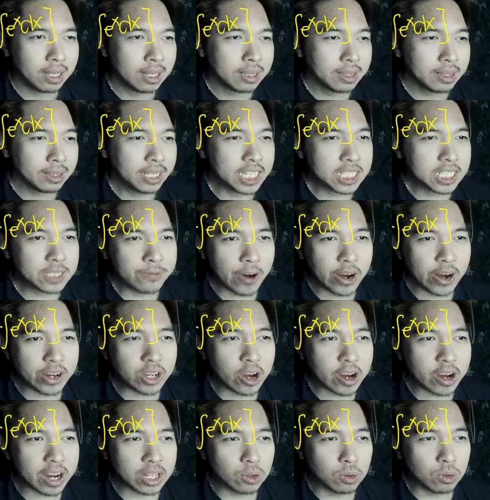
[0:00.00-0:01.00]
this
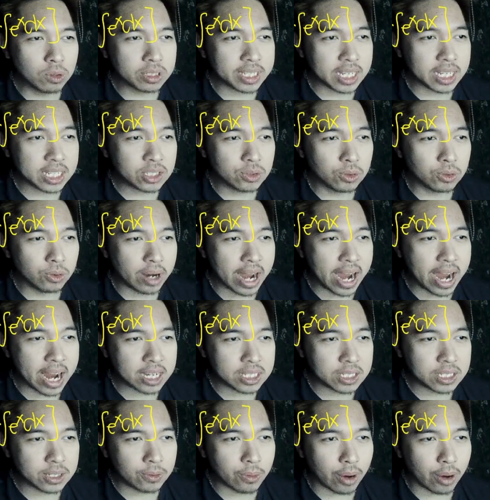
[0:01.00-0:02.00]
further reduces to
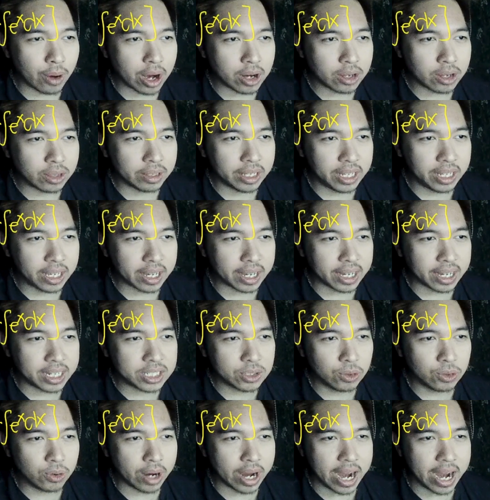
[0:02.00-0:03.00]
x squared e raised
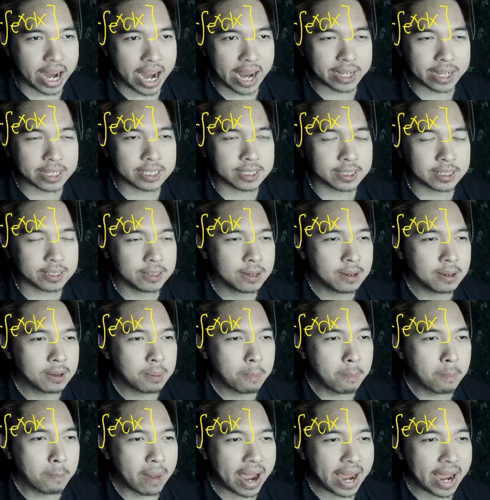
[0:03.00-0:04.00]
to x
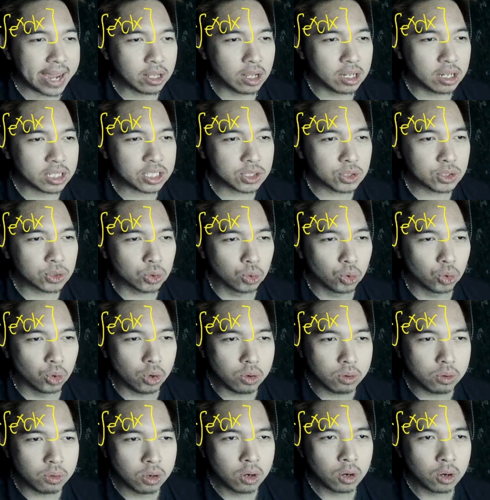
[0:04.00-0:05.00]
minus
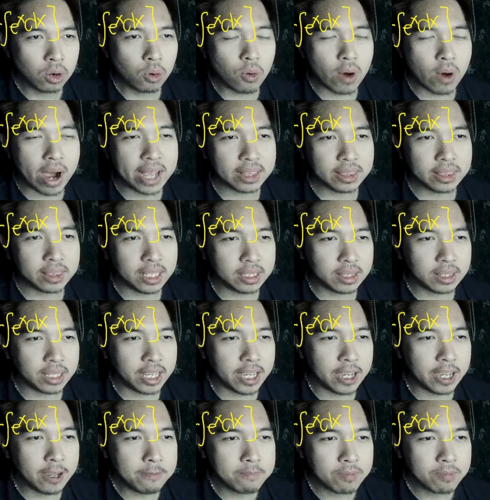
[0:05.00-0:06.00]
2
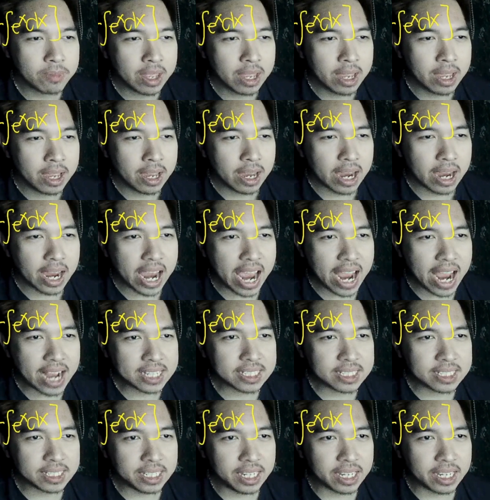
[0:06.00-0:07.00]
quantity
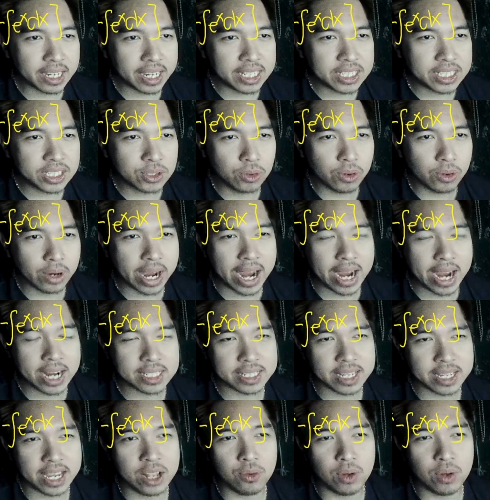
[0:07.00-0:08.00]
x e raised to x.
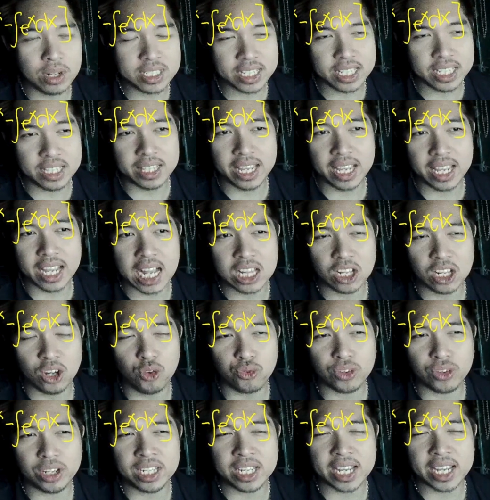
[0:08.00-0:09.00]
And what's integral of
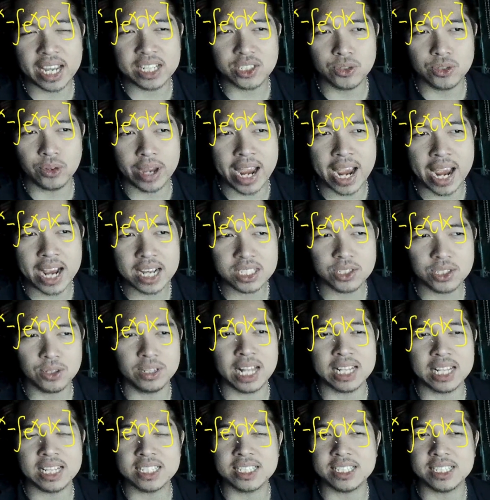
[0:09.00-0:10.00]
e raised to x? So
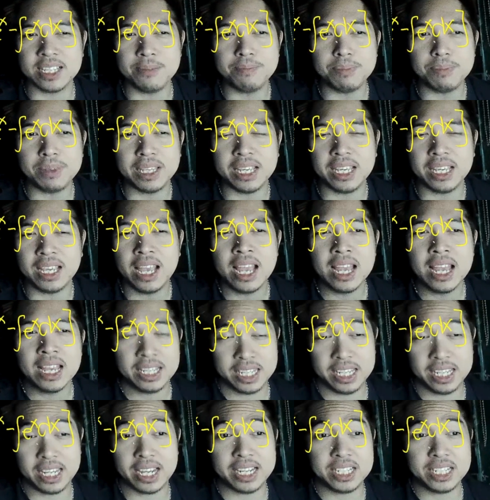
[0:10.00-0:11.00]
that is simply
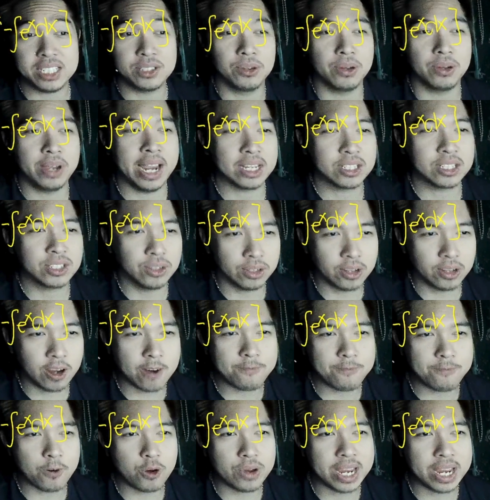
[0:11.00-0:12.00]
e raised to x. So
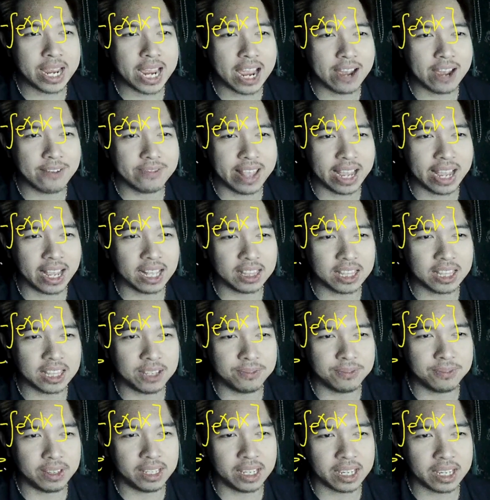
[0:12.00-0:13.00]
therefore, we have negative
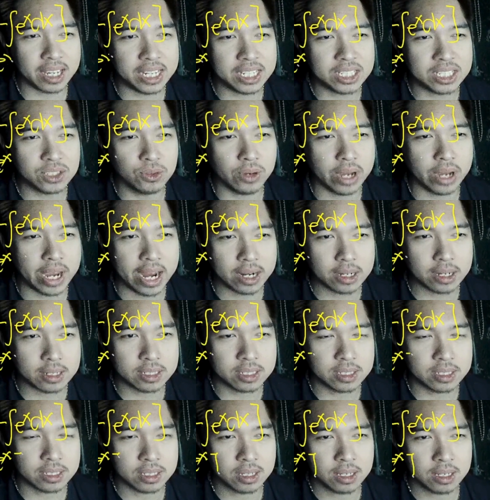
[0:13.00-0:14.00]
e raised to
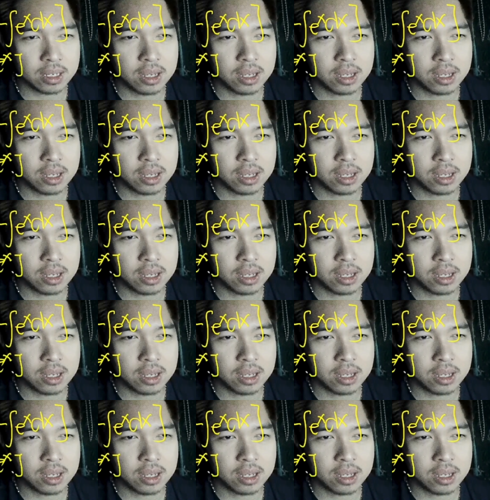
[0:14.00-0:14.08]
x,